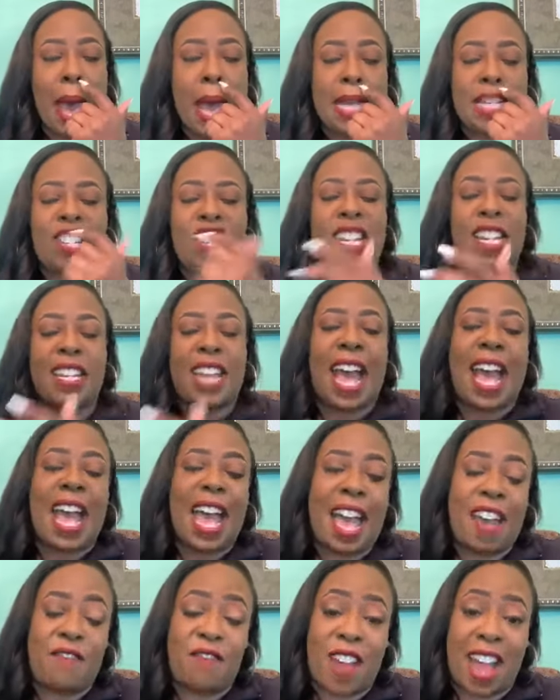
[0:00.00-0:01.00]
She did not
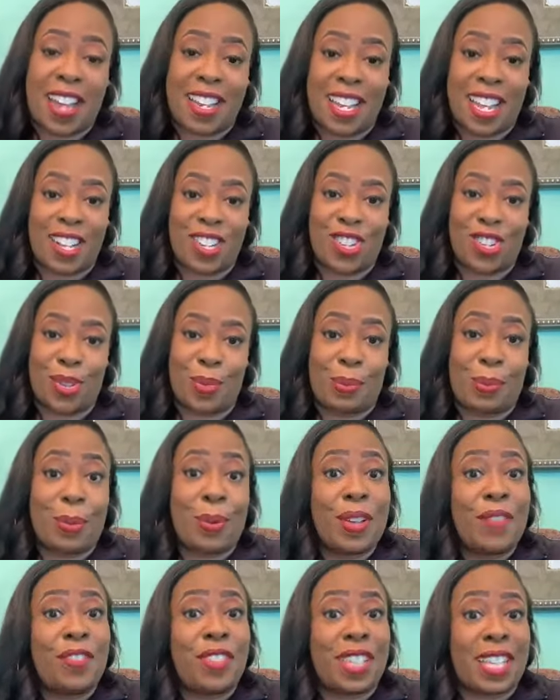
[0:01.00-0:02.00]
have financial
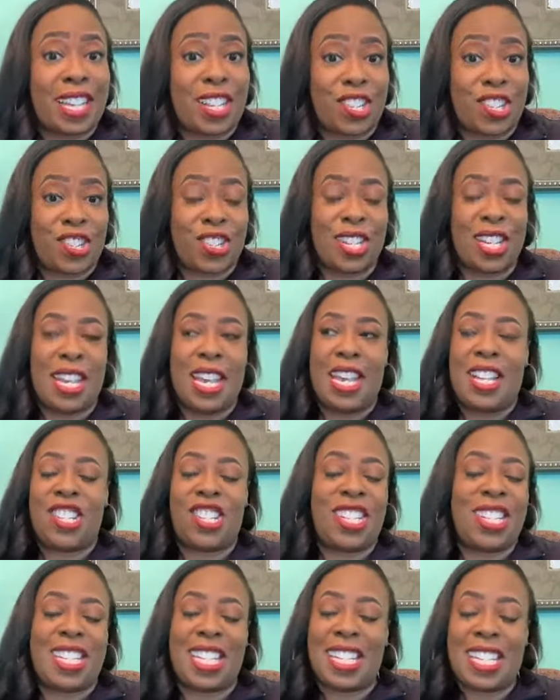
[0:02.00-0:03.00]
privilege.
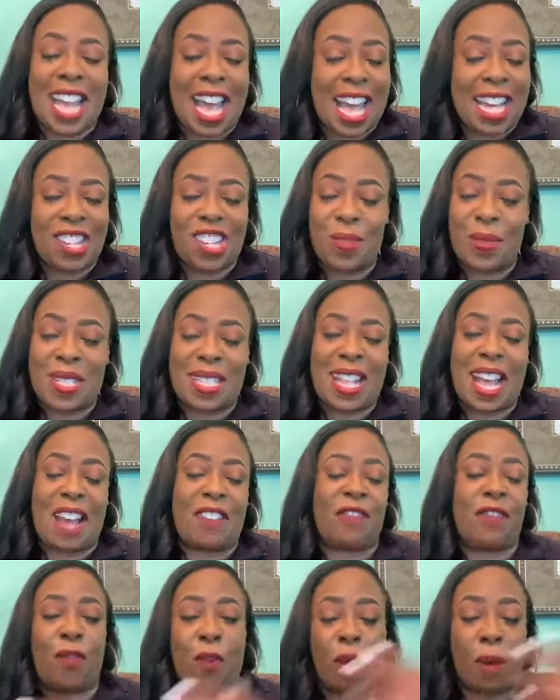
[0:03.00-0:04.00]
She was
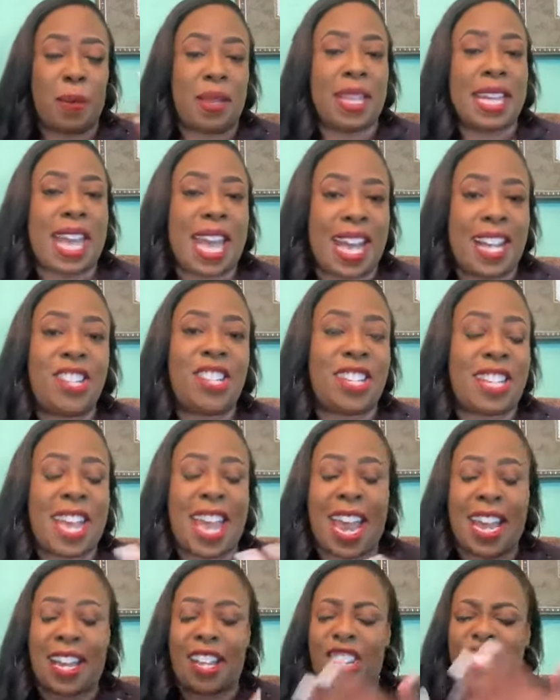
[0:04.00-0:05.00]
not formally
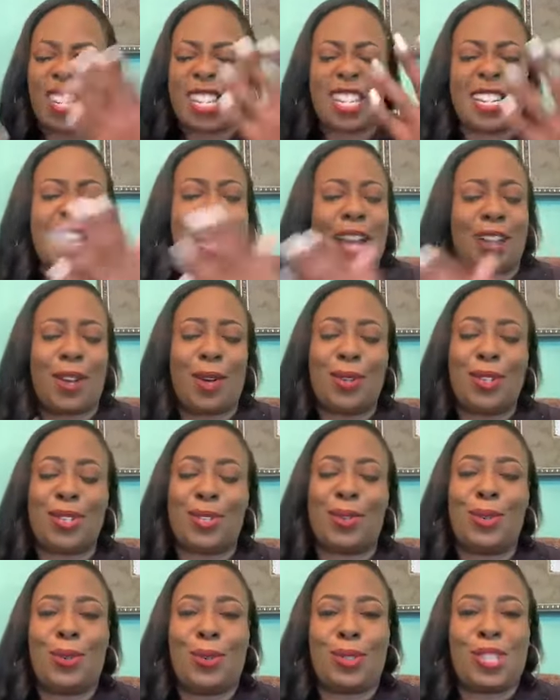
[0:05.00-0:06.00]
educated. She did not go to
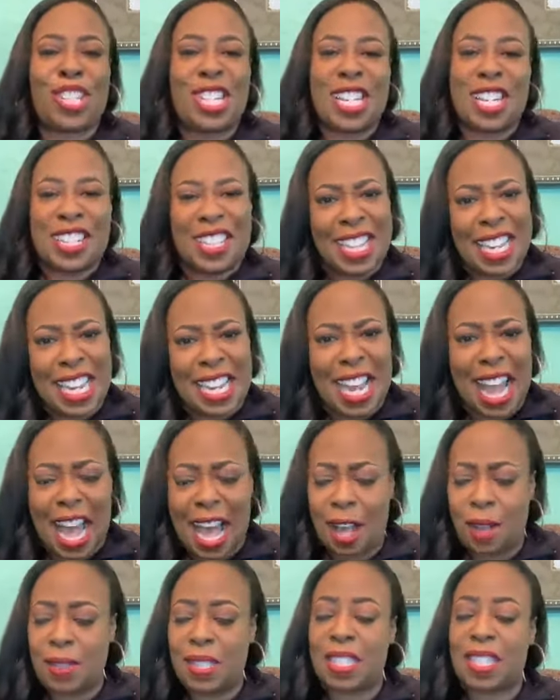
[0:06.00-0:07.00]
school. She cleaned
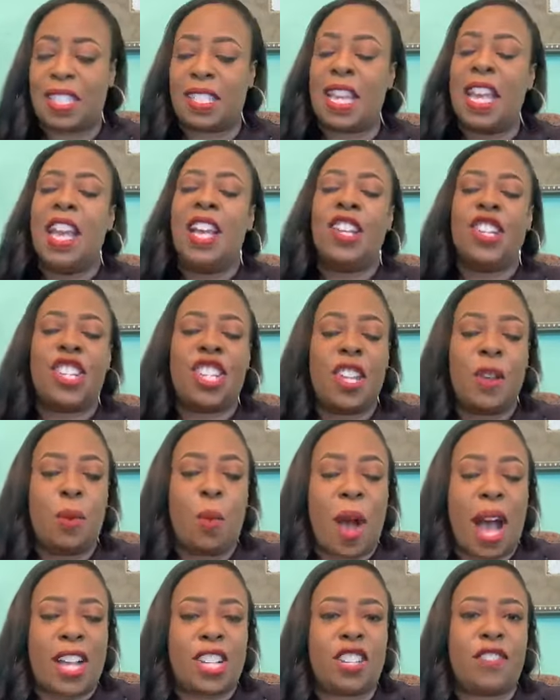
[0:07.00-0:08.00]
houses. She
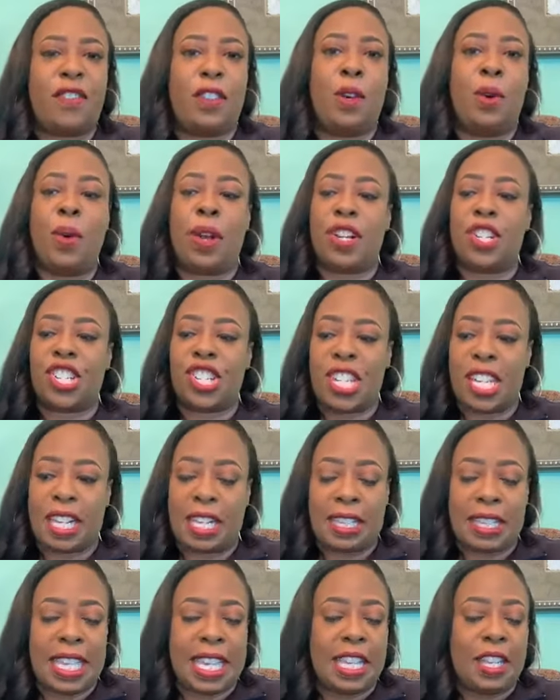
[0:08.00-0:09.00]
washed floors. She
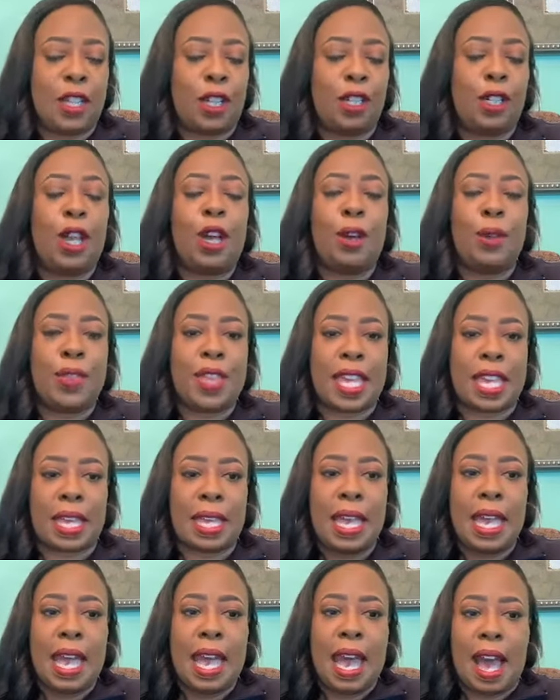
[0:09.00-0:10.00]
cleaned clothing.